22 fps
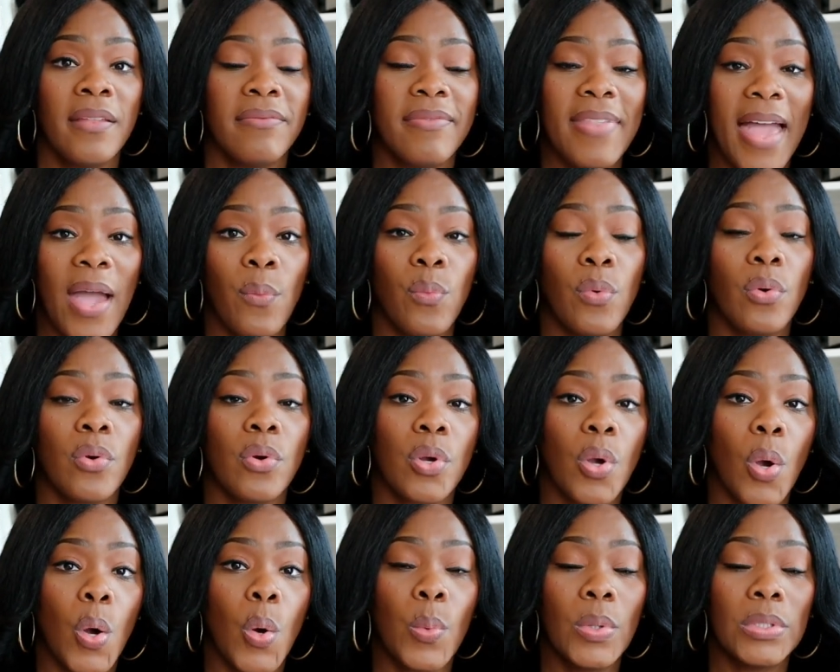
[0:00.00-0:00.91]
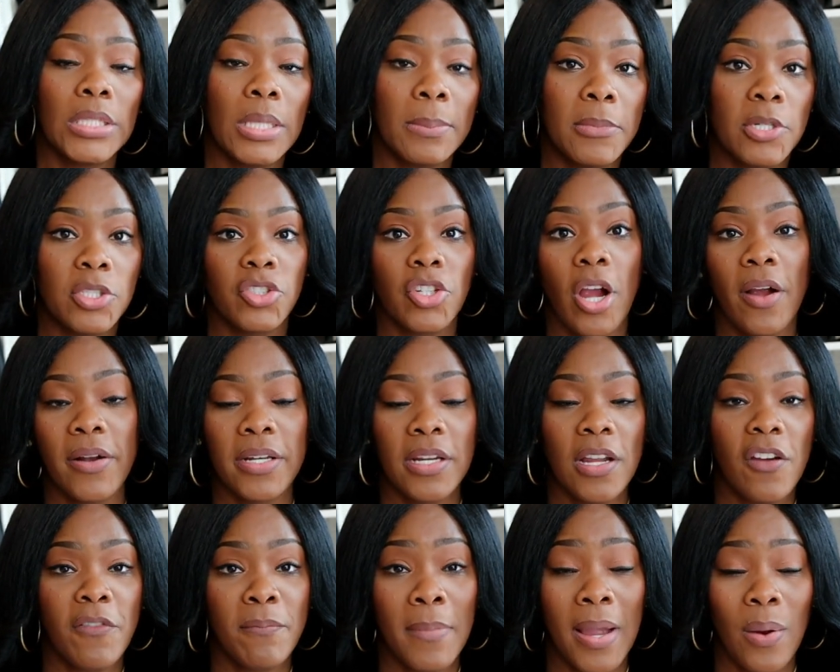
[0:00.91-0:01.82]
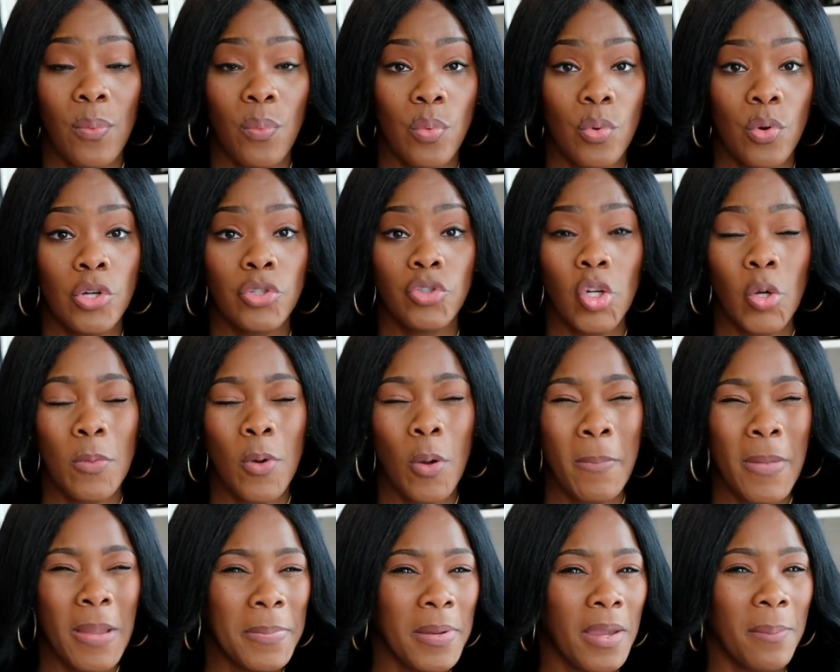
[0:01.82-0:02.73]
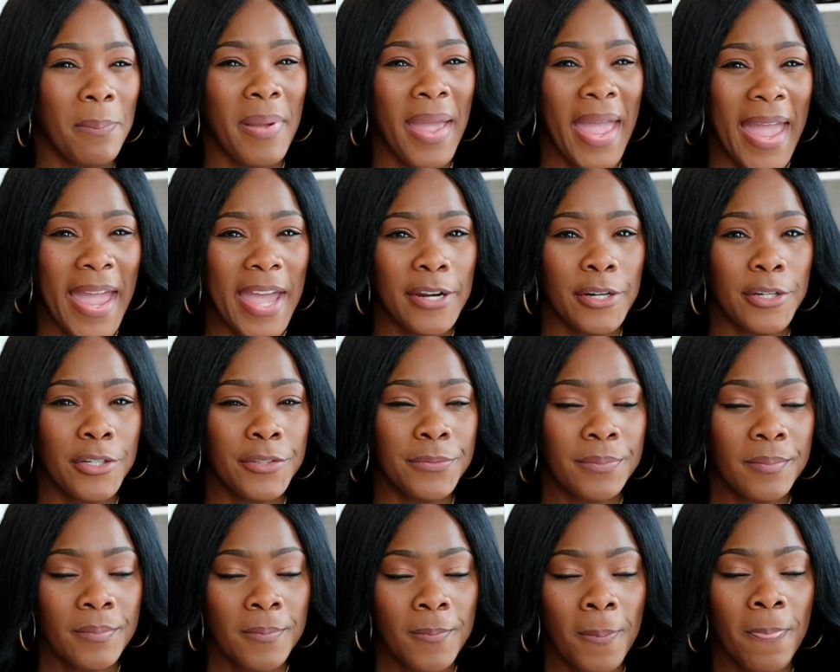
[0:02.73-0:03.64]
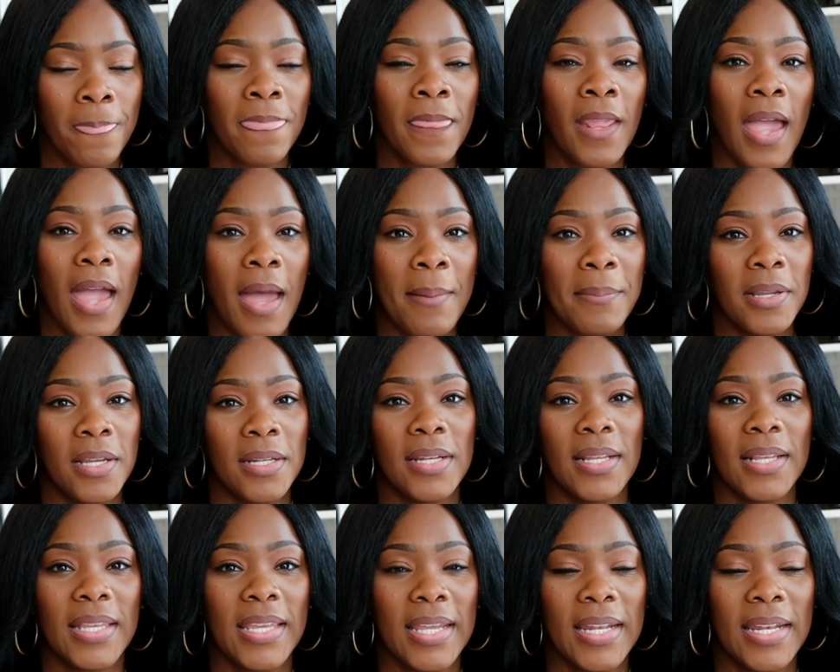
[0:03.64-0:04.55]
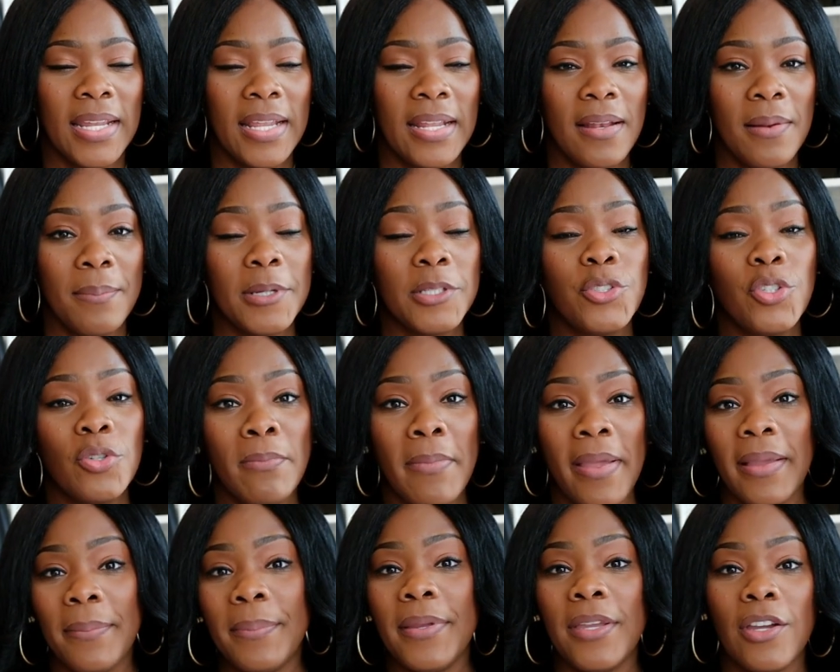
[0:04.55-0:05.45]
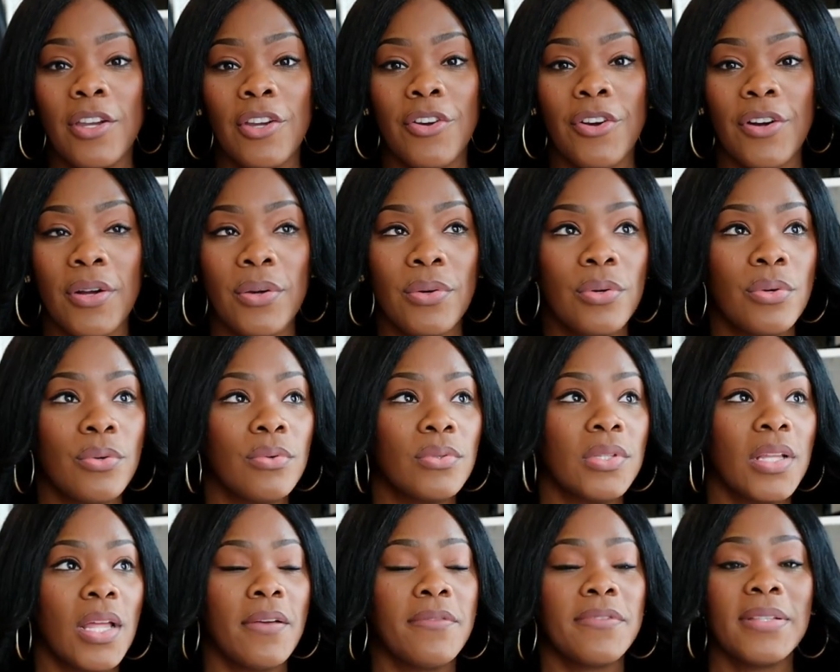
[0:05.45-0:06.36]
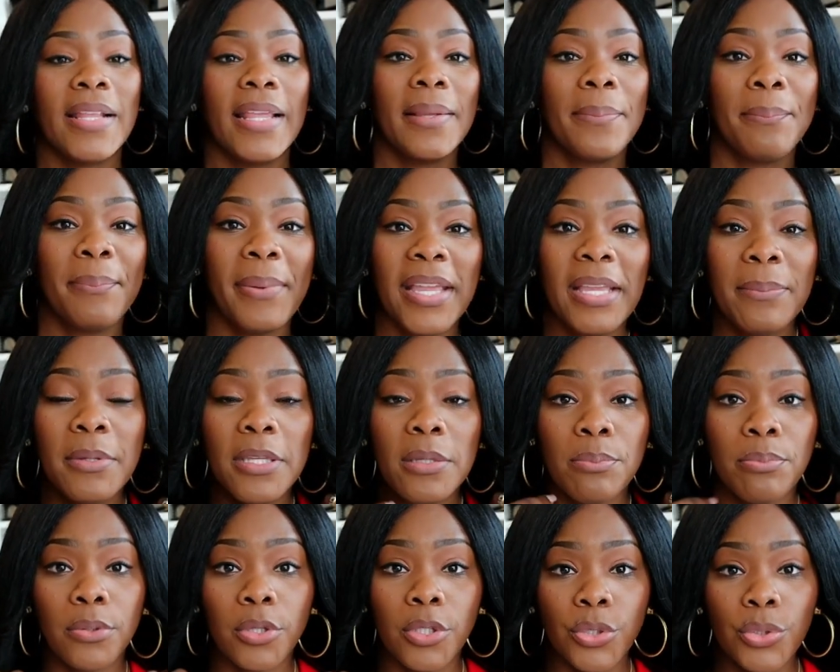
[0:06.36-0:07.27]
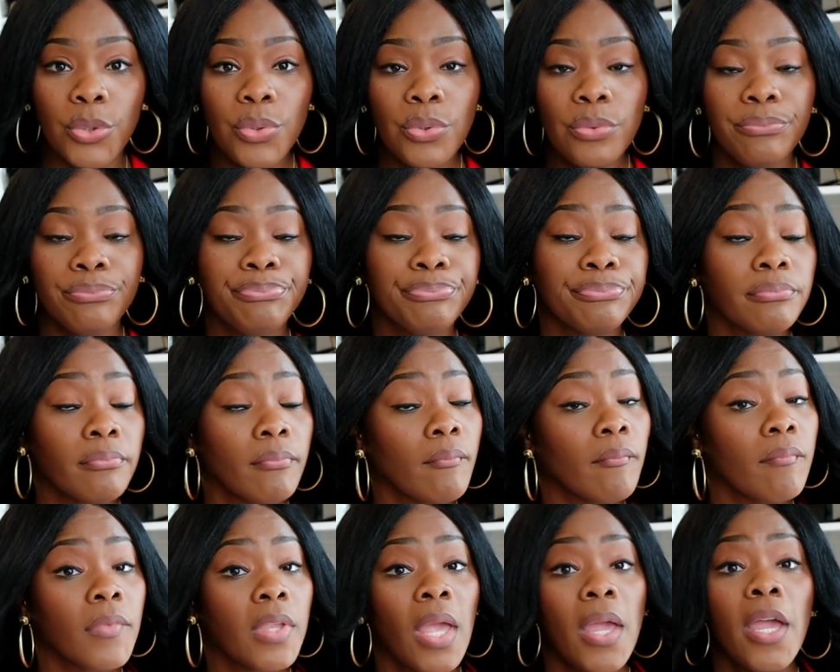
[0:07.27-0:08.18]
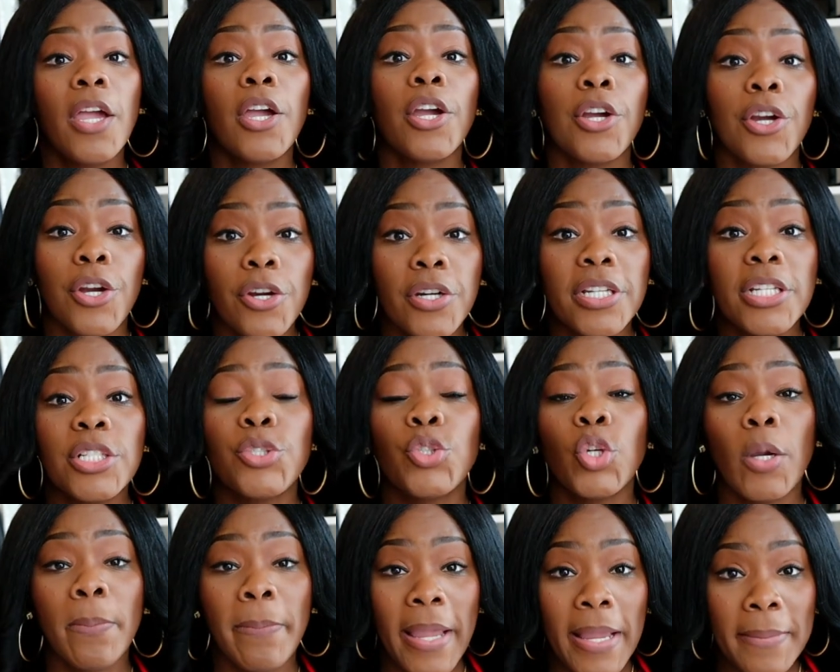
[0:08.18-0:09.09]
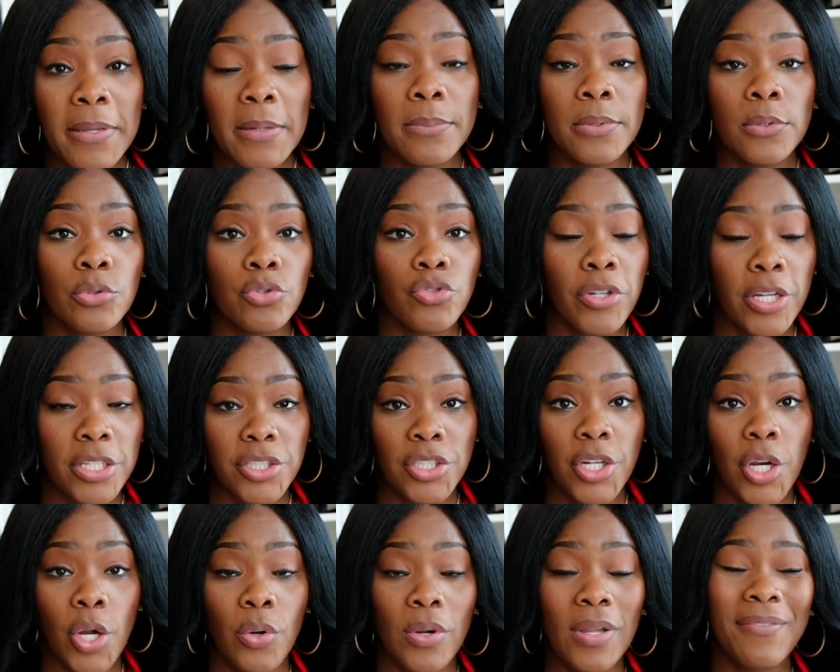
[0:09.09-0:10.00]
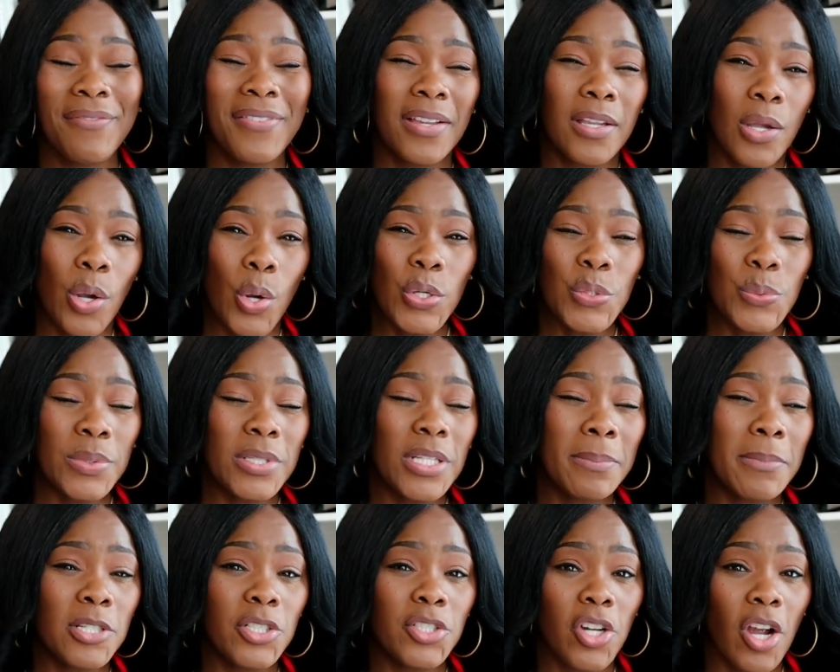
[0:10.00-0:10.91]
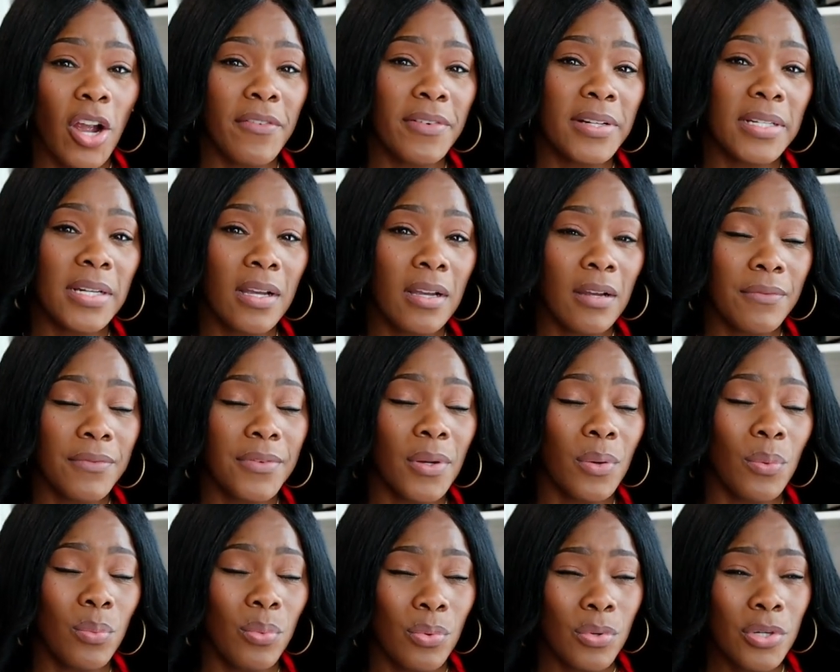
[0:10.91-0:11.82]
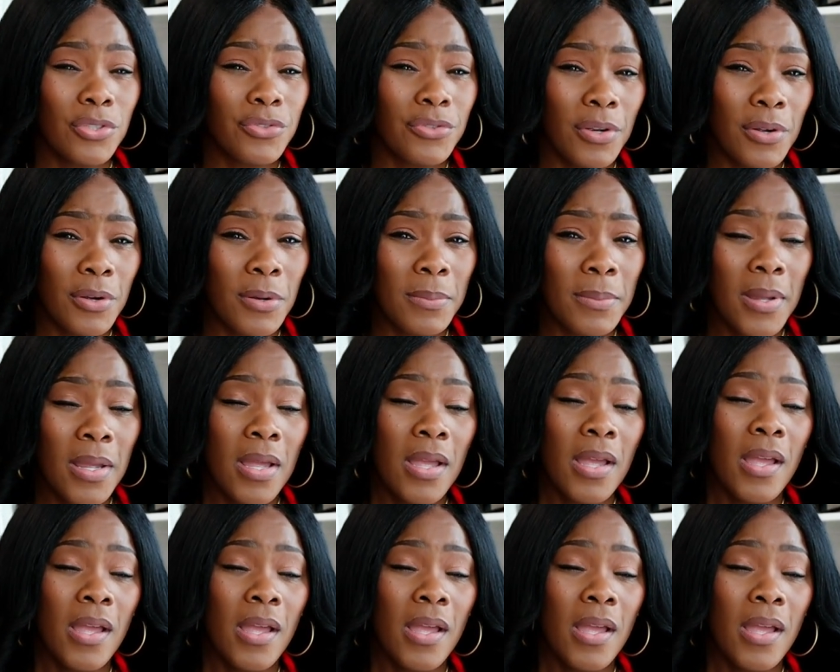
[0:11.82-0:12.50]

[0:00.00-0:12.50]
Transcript: that will go with the majority of my wardrobe, or maybe a pattern, I'm gonna get it. But you may be a girl who loves like baby blue. Girl, get you a baby blue trench coat. If it goes with the majority of your wardrobe,